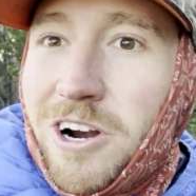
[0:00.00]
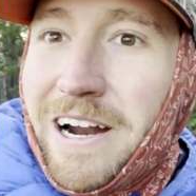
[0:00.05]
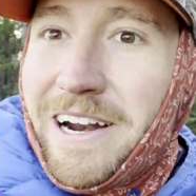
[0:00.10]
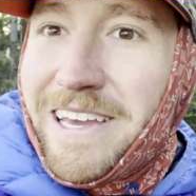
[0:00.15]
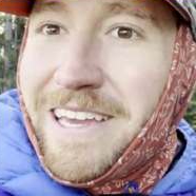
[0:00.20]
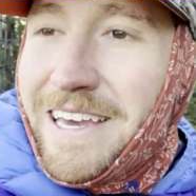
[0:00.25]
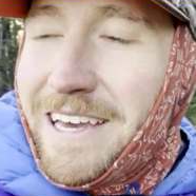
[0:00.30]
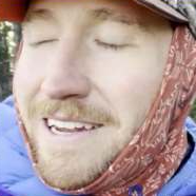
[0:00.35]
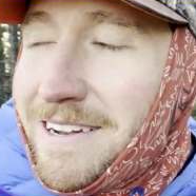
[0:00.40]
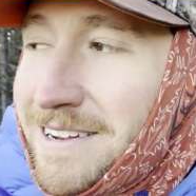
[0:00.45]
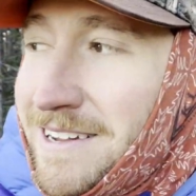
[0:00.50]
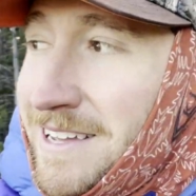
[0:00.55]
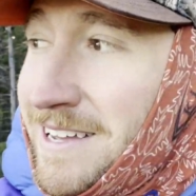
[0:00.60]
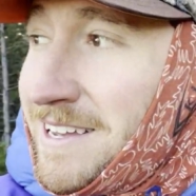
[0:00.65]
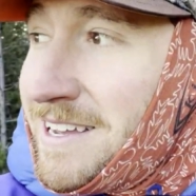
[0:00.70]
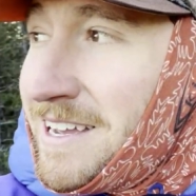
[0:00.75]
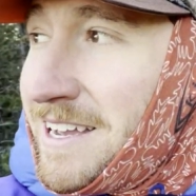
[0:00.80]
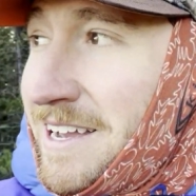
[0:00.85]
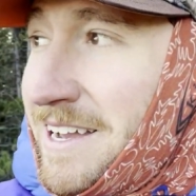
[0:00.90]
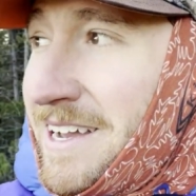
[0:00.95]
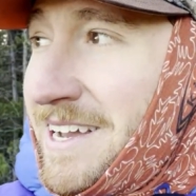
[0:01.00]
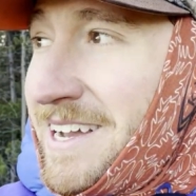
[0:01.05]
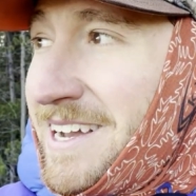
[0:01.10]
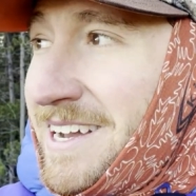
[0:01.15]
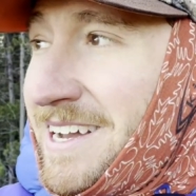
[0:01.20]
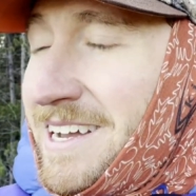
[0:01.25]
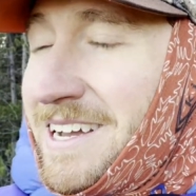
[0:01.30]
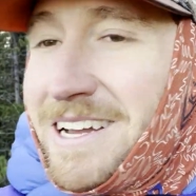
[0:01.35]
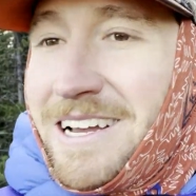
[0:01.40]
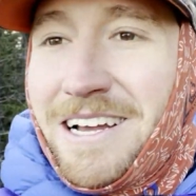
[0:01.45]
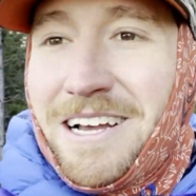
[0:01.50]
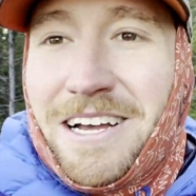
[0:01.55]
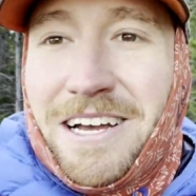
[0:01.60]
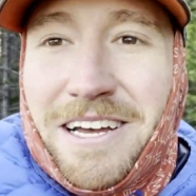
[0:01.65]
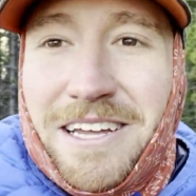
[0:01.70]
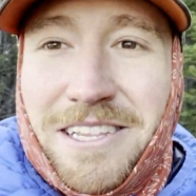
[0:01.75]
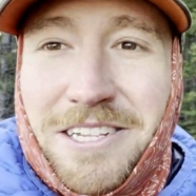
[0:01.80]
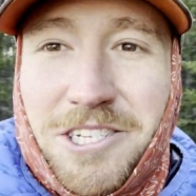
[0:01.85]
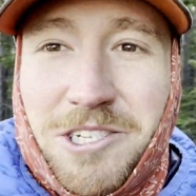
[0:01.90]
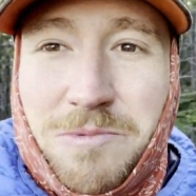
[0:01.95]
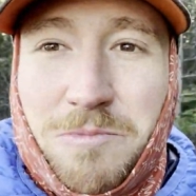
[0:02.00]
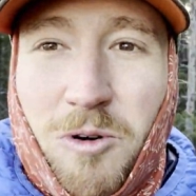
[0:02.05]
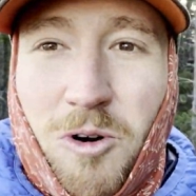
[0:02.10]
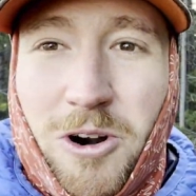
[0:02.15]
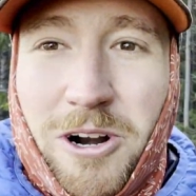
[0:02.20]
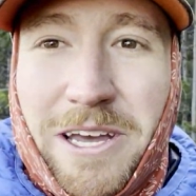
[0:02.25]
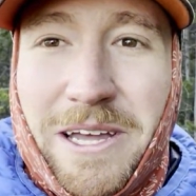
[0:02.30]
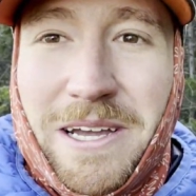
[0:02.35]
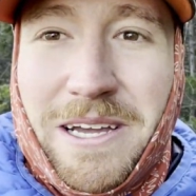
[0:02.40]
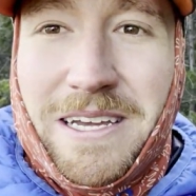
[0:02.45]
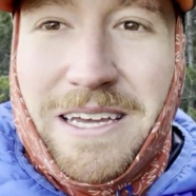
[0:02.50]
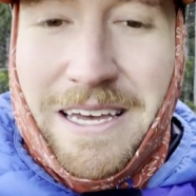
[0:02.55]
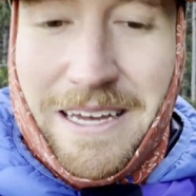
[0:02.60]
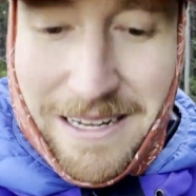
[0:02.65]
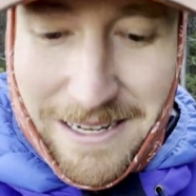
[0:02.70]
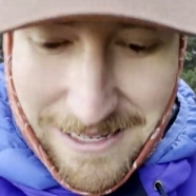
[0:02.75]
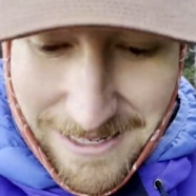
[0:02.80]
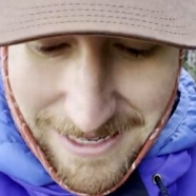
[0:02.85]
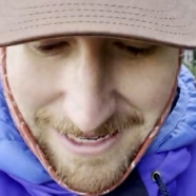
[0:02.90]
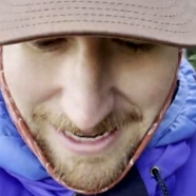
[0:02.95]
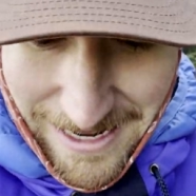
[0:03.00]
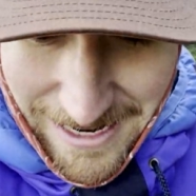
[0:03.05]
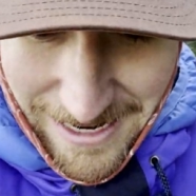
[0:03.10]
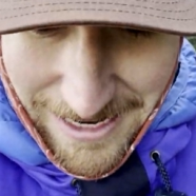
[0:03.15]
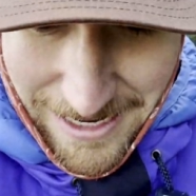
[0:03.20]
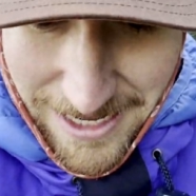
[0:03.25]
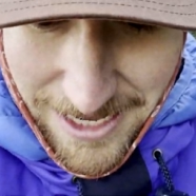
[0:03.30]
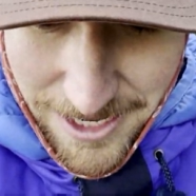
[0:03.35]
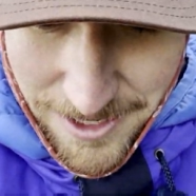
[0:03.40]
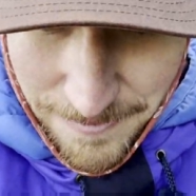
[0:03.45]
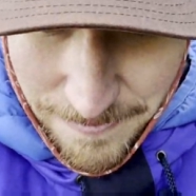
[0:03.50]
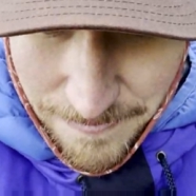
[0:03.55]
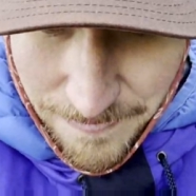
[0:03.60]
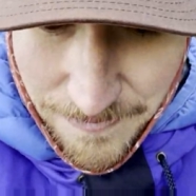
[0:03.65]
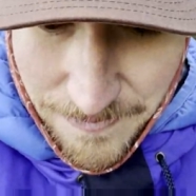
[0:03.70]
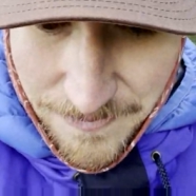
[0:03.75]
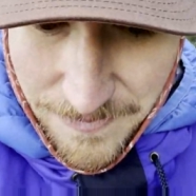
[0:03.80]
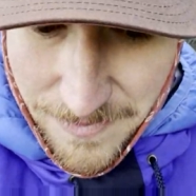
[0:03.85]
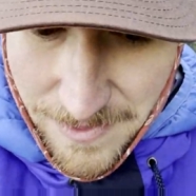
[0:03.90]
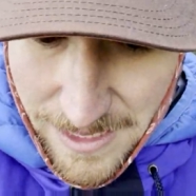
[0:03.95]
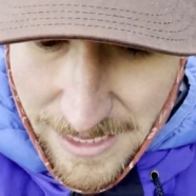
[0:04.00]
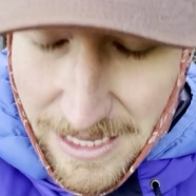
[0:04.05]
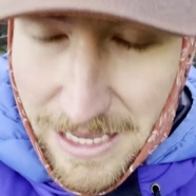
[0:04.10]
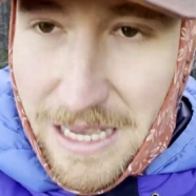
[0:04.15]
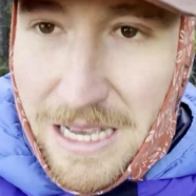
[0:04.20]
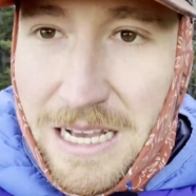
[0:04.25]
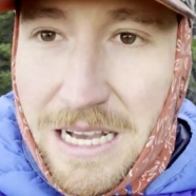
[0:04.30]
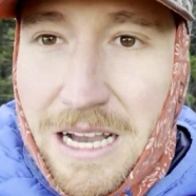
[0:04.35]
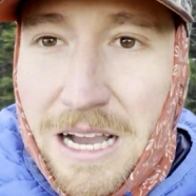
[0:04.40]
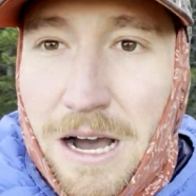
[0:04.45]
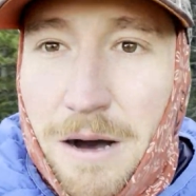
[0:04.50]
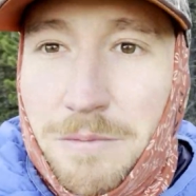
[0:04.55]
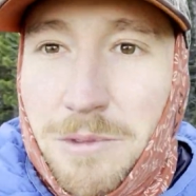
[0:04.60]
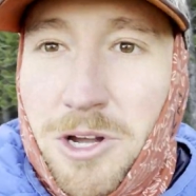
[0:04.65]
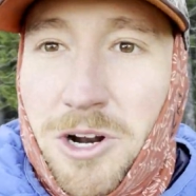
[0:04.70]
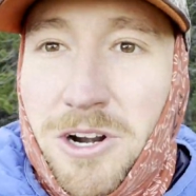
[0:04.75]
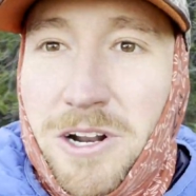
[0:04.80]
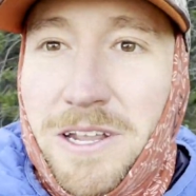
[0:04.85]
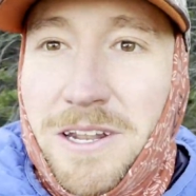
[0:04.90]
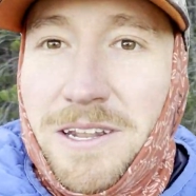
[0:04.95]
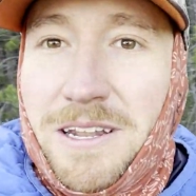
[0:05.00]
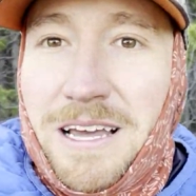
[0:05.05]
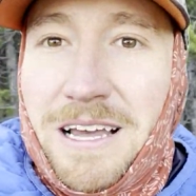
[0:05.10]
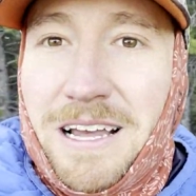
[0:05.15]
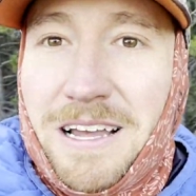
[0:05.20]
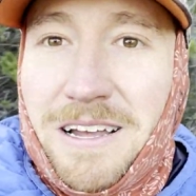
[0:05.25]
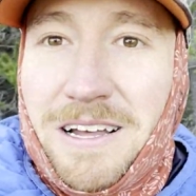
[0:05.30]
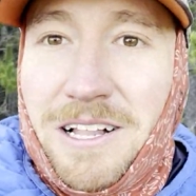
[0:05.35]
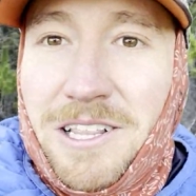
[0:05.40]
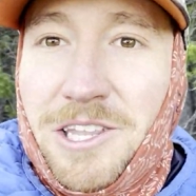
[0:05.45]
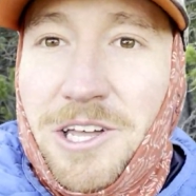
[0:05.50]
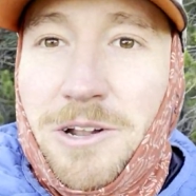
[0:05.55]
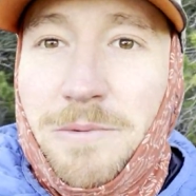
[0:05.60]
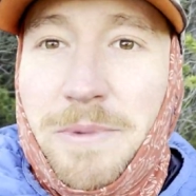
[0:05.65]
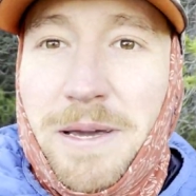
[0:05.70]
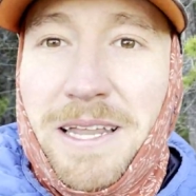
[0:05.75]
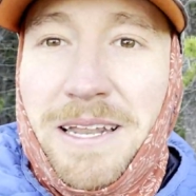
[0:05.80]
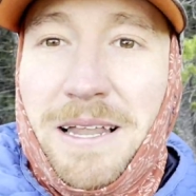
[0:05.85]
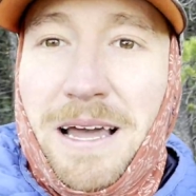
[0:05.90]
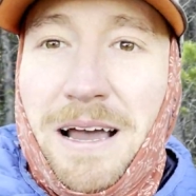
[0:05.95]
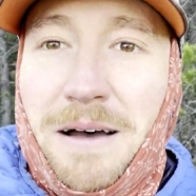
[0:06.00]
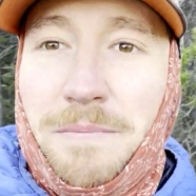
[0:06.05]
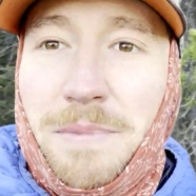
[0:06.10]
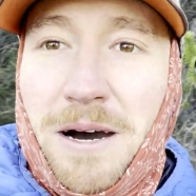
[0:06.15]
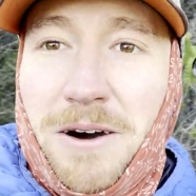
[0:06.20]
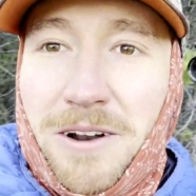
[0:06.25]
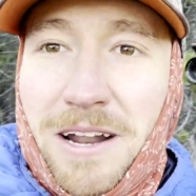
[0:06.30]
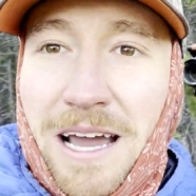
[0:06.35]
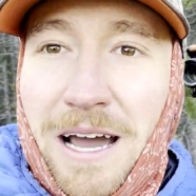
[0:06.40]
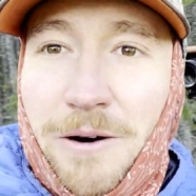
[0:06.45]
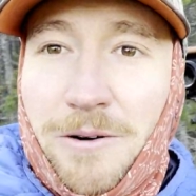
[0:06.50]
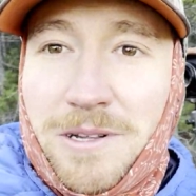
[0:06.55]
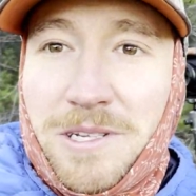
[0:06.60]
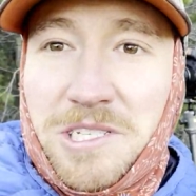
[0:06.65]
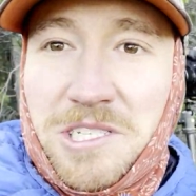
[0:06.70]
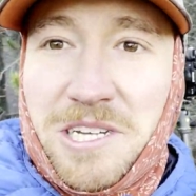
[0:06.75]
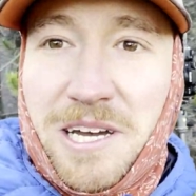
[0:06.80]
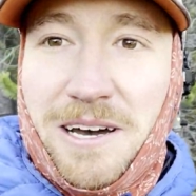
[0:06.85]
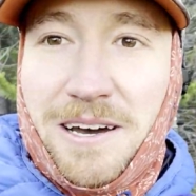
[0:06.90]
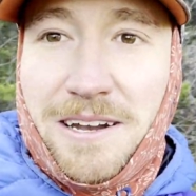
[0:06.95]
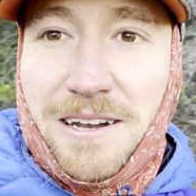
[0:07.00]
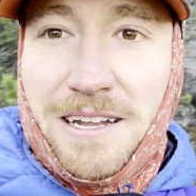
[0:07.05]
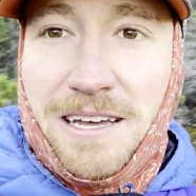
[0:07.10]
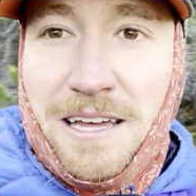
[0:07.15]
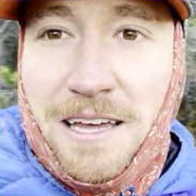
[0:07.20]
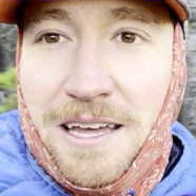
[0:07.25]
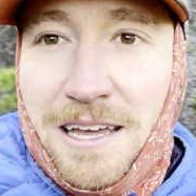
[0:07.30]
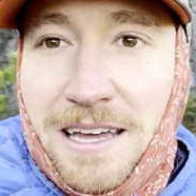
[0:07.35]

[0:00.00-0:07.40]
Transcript: it again this morning, and I'm learning a little bit about how it's done.